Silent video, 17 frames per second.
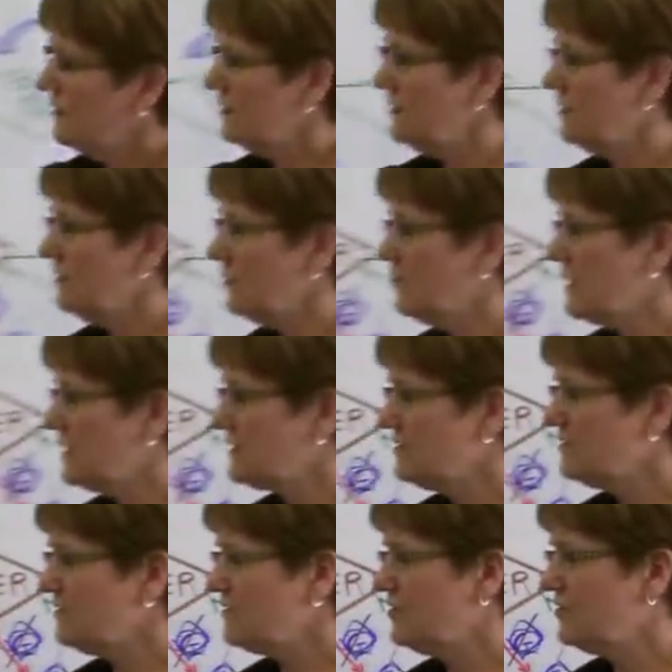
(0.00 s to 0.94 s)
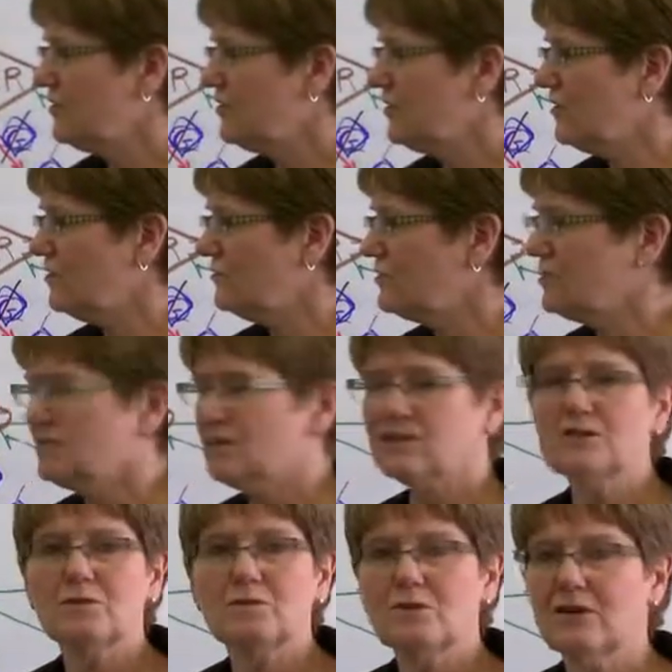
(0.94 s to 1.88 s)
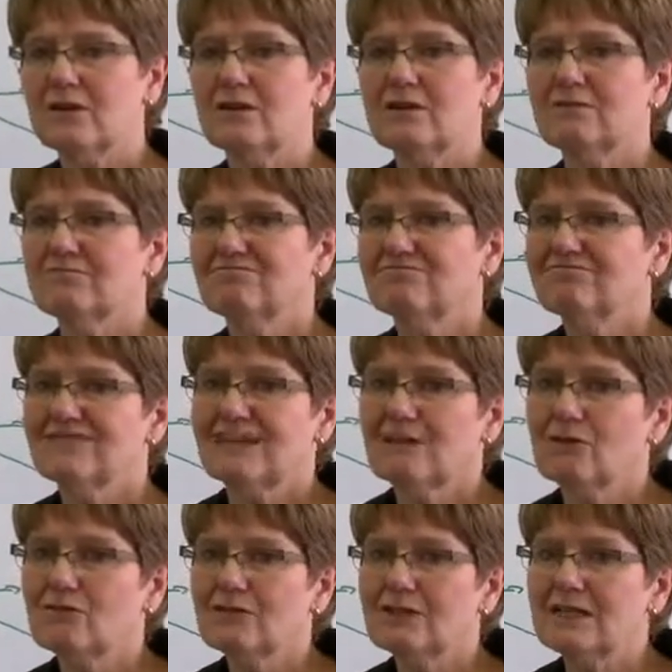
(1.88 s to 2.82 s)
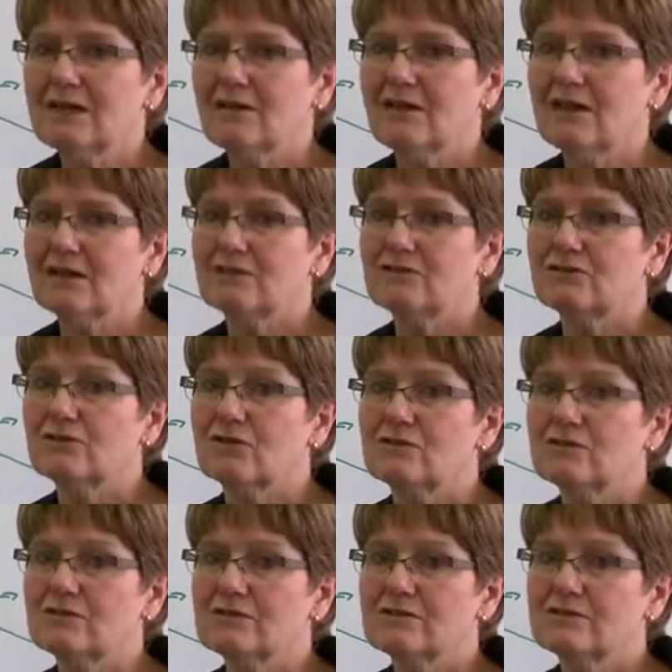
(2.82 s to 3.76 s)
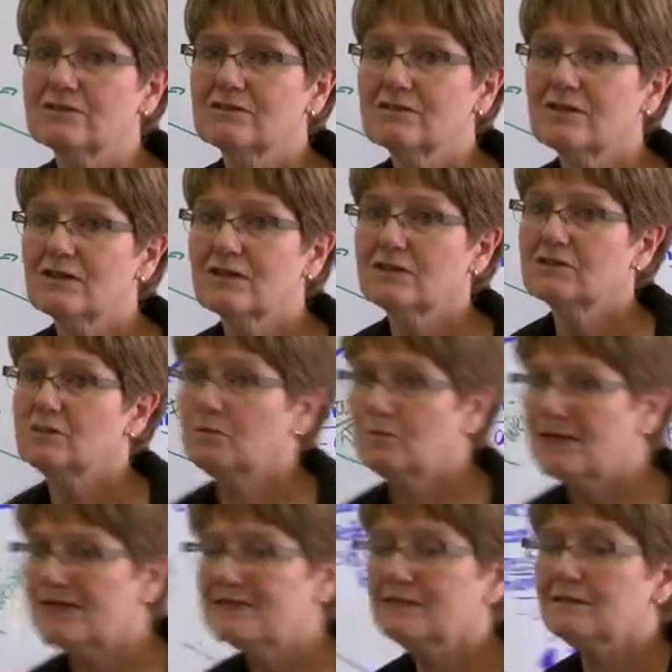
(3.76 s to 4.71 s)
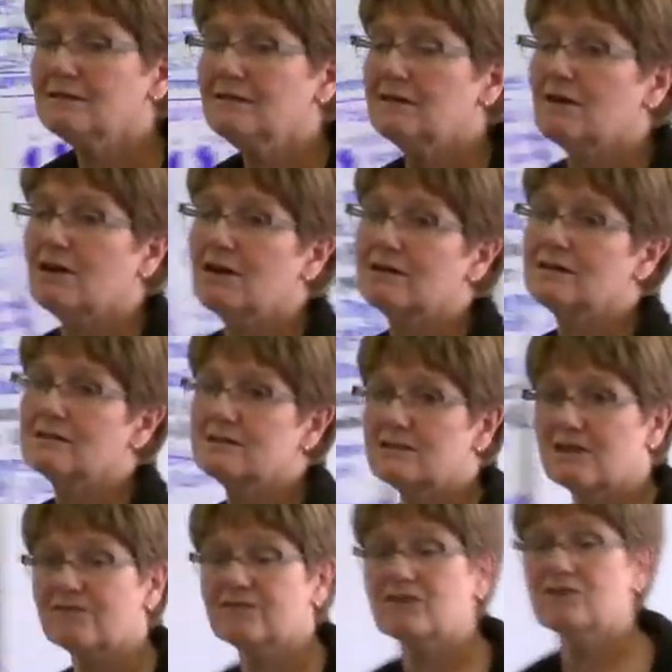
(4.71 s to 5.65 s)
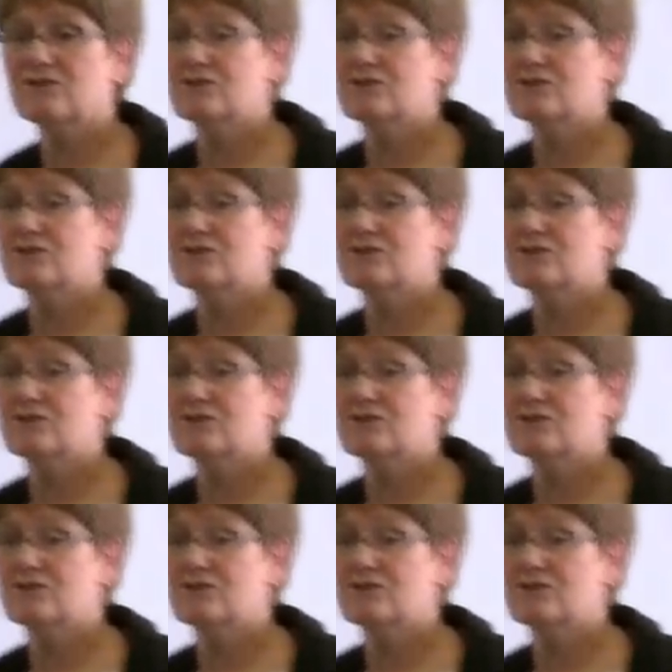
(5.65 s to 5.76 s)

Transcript: your muscles, your nerves, the rest of your body, they don't need a lot of glucose. So basically a lot of the stuff that